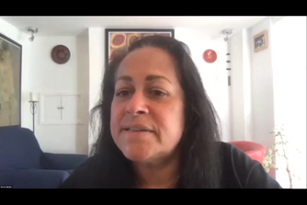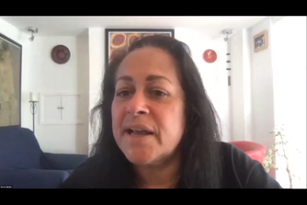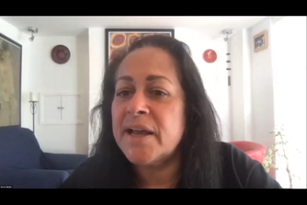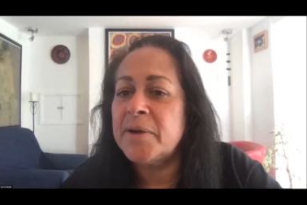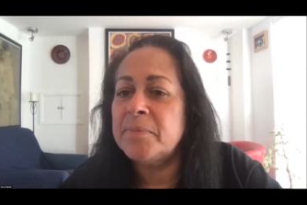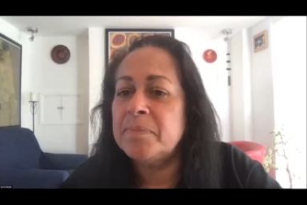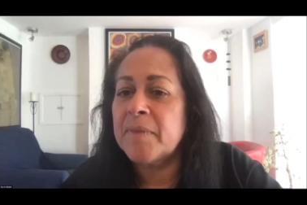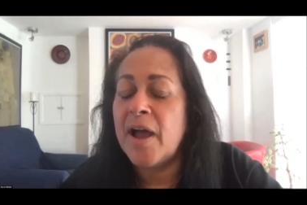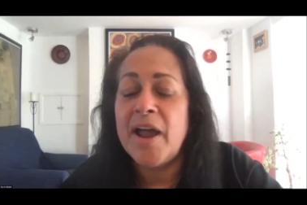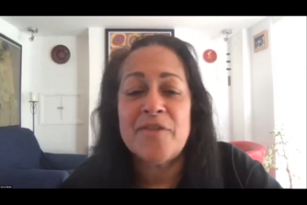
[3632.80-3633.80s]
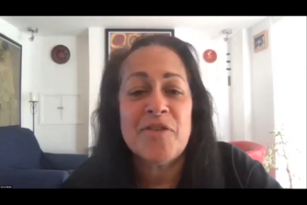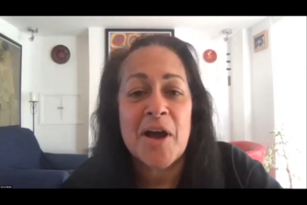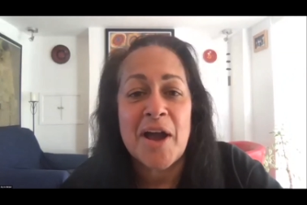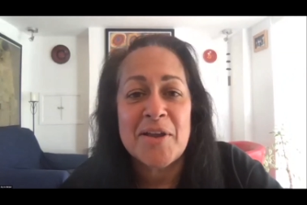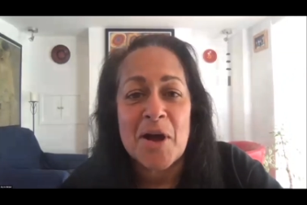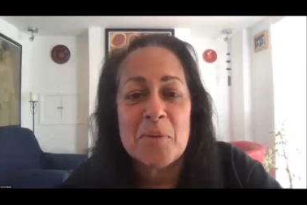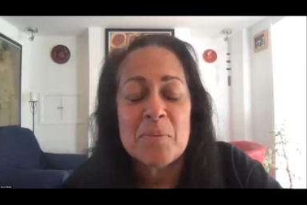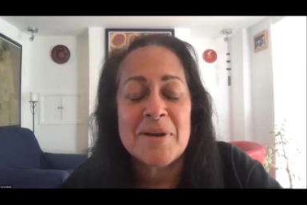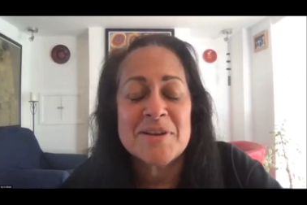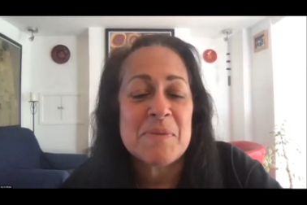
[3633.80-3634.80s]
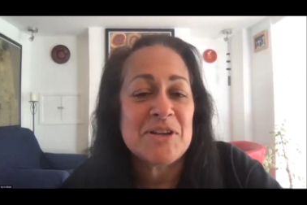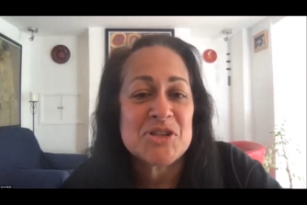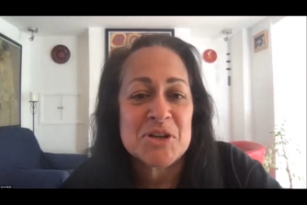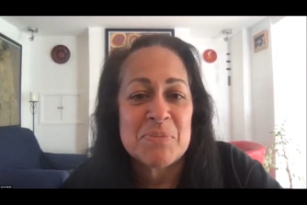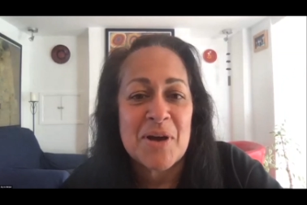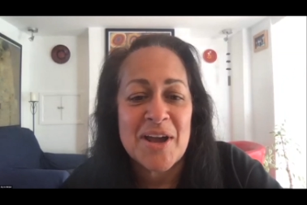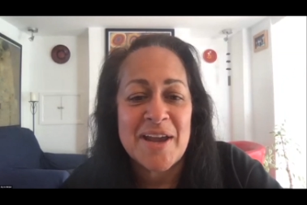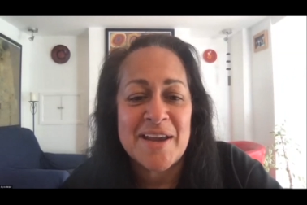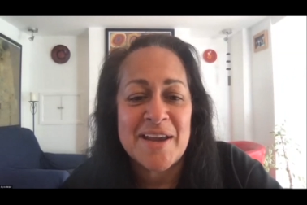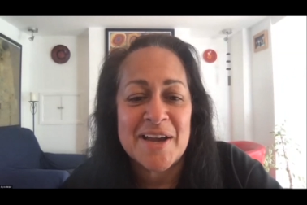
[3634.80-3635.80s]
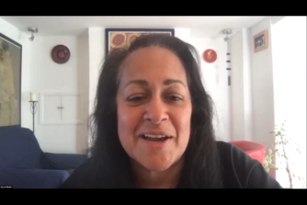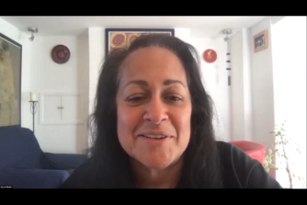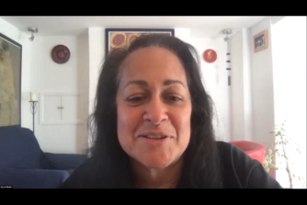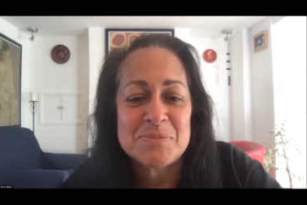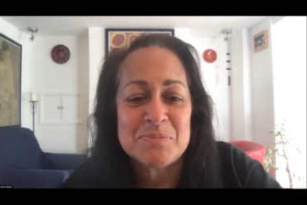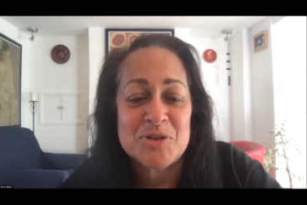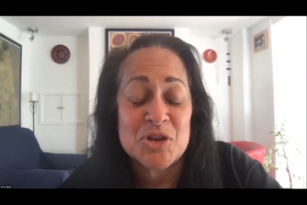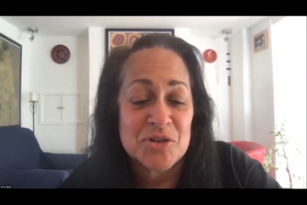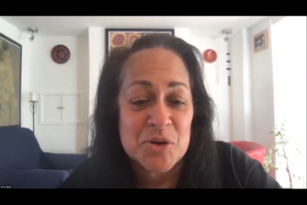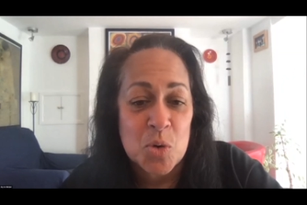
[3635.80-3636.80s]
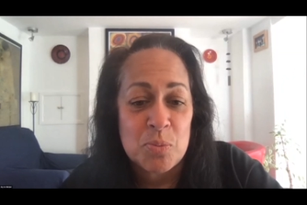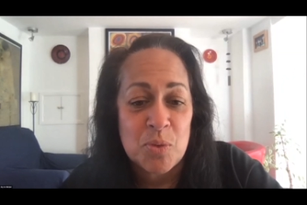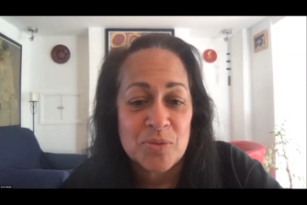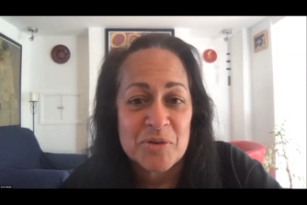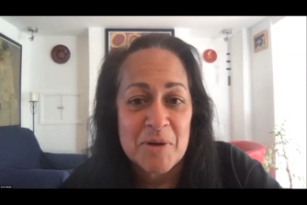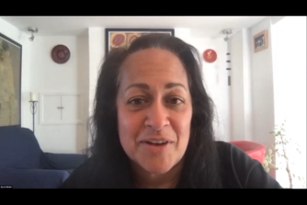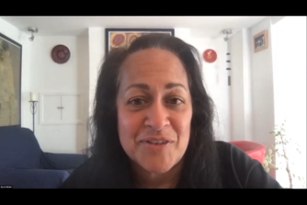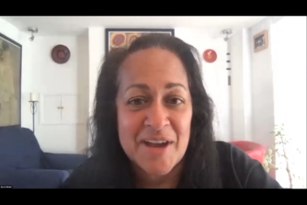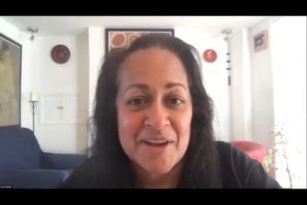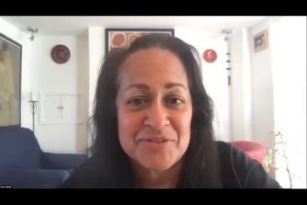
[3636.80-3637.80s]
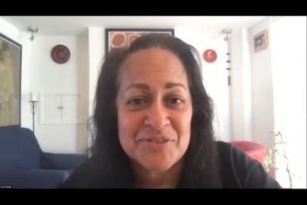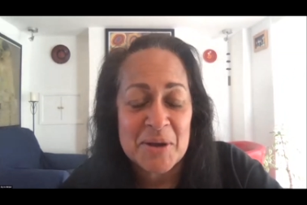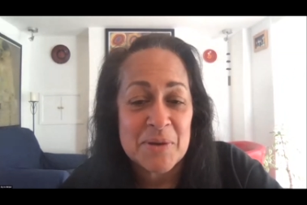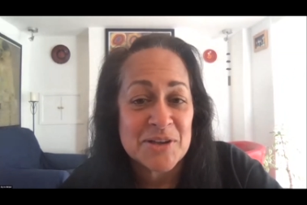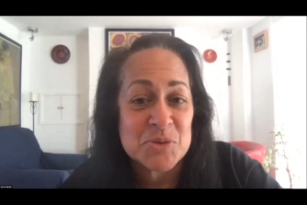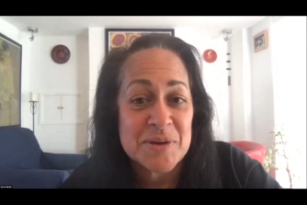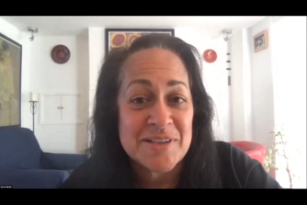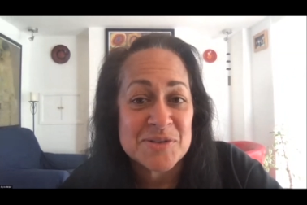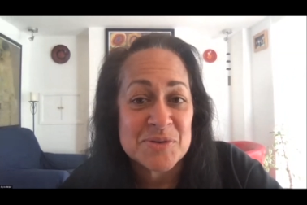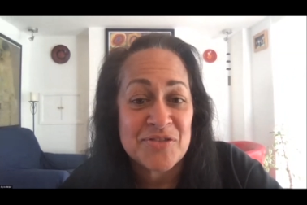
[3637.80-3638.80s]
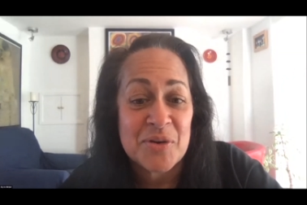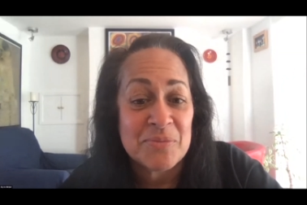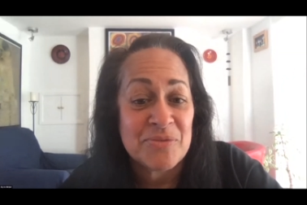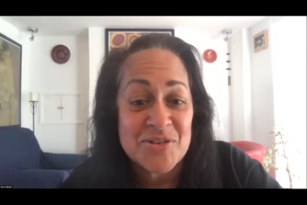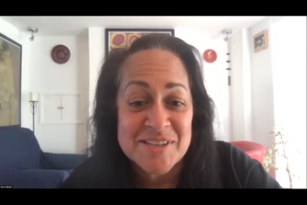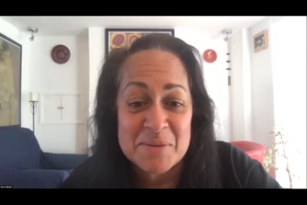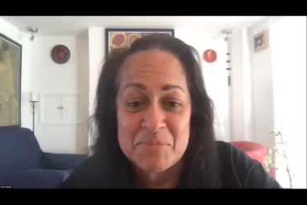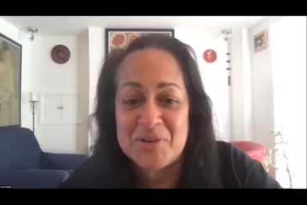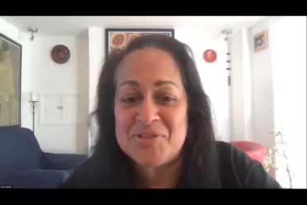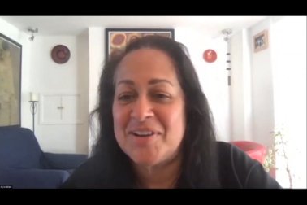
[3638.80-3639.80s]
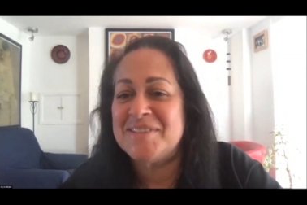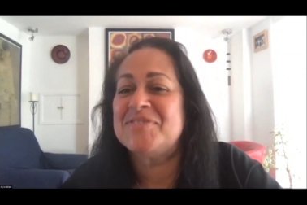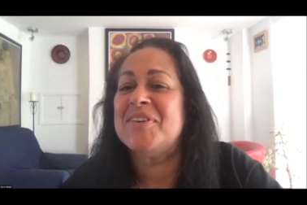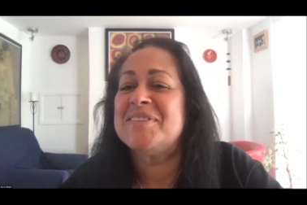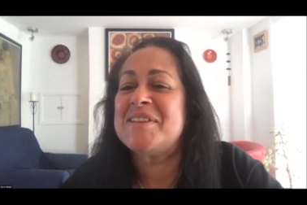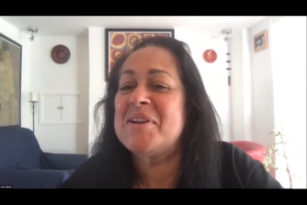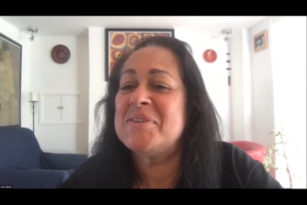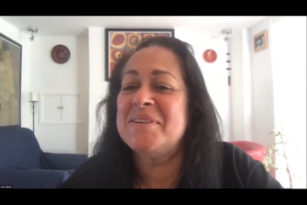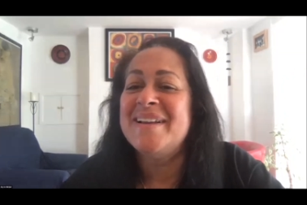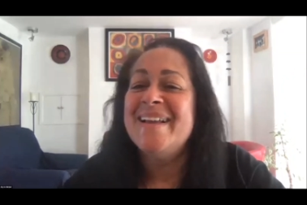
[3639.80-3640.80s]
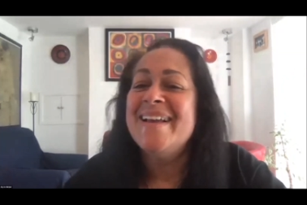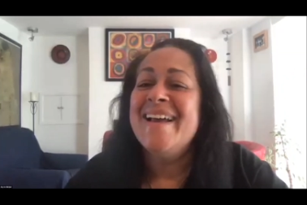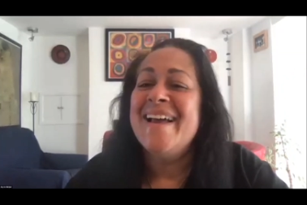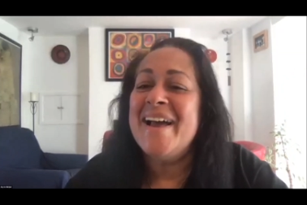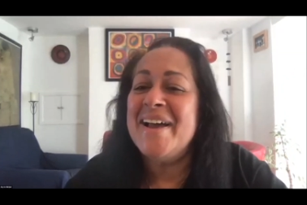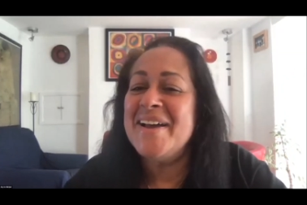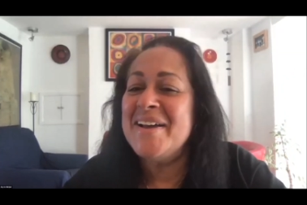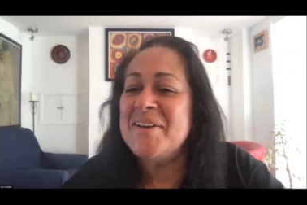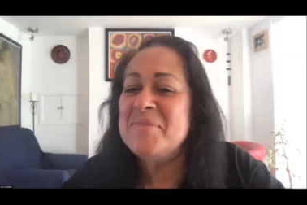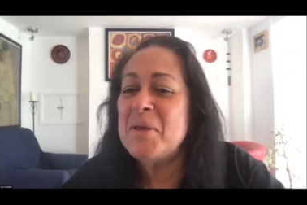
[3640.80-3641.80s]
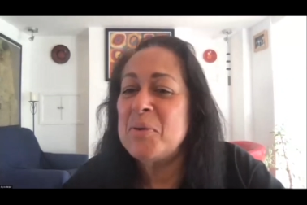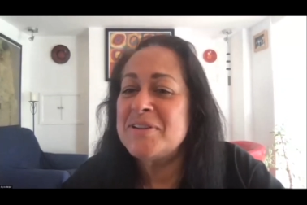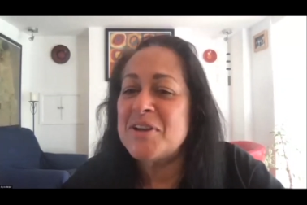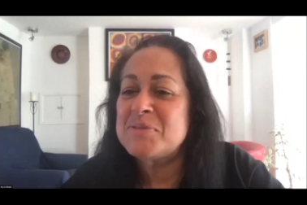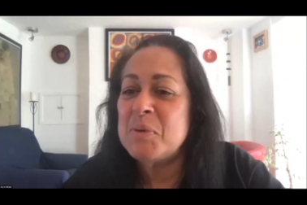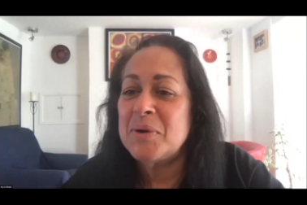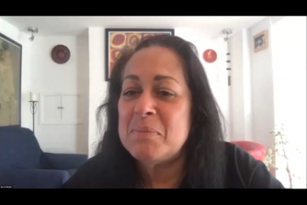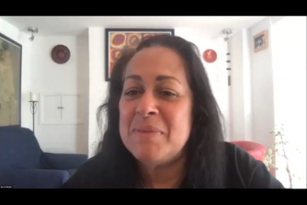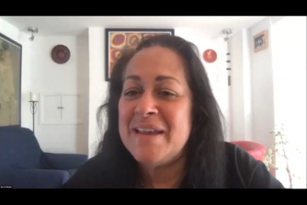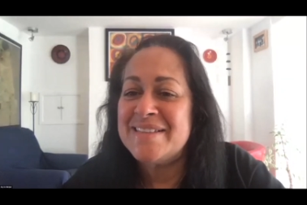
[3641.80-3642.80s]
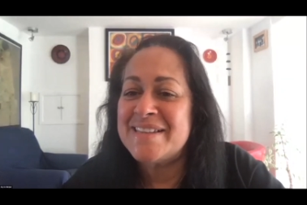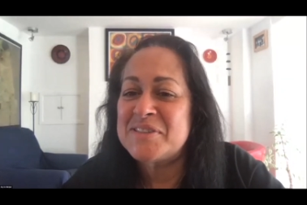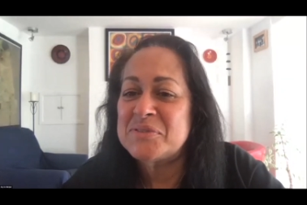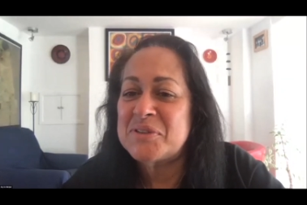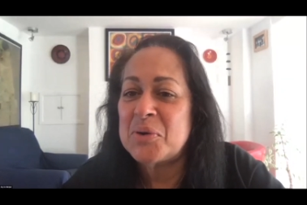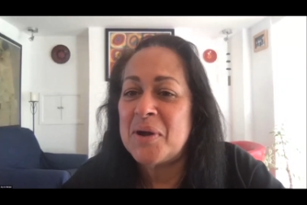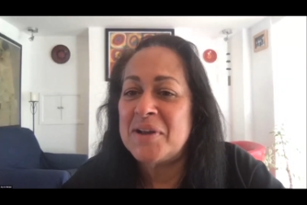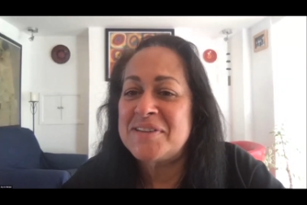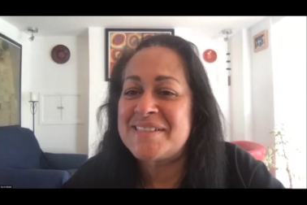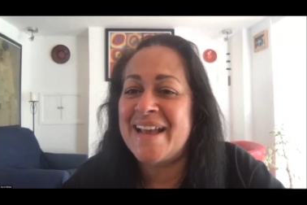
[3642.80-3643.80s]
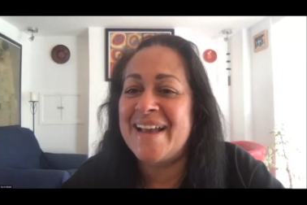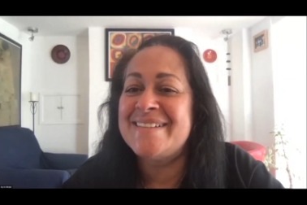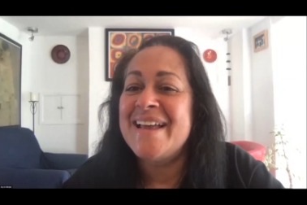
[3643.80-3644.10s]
I must mention, my children are all born from IVF, and my twins are from frozen embryo transfer. So they always ask me what it means. They still don't quite understand.